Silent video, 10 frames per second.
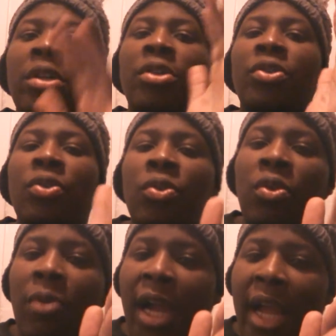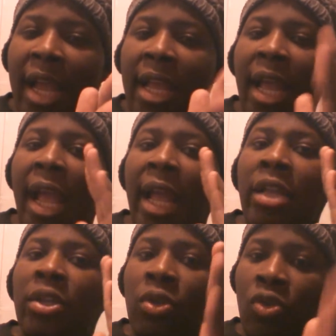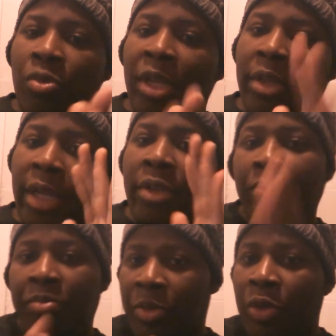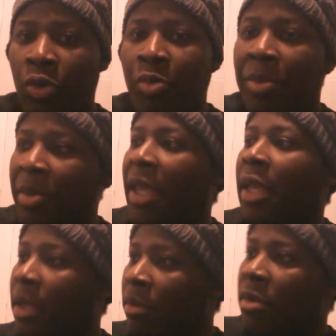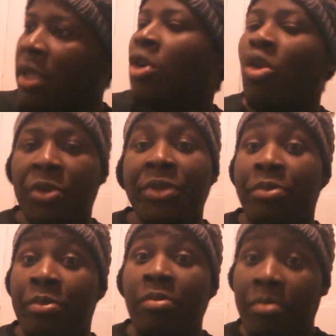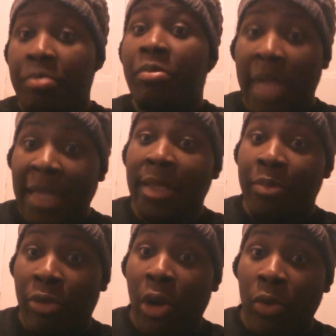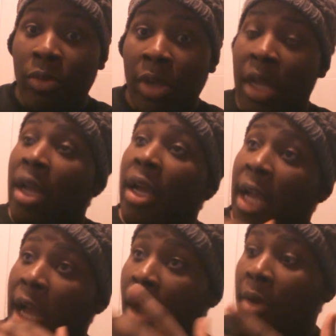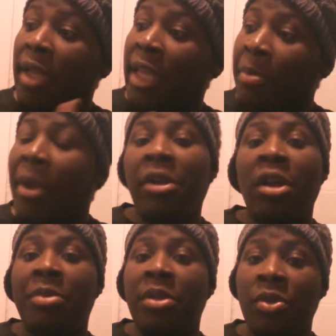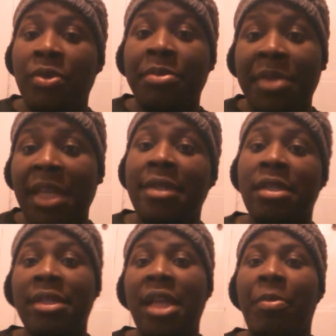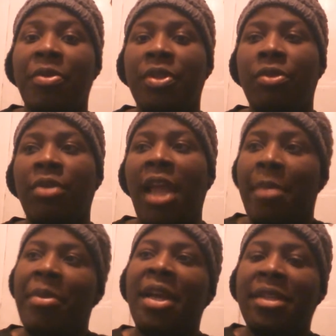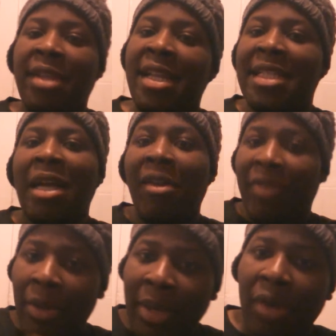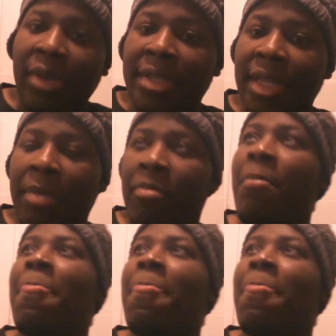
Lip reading: Sukurai and Takumi, and Takumi being Ikoma's, that's his bro, get paired up to do some things in this episode. And because of that, that's how I found out his name.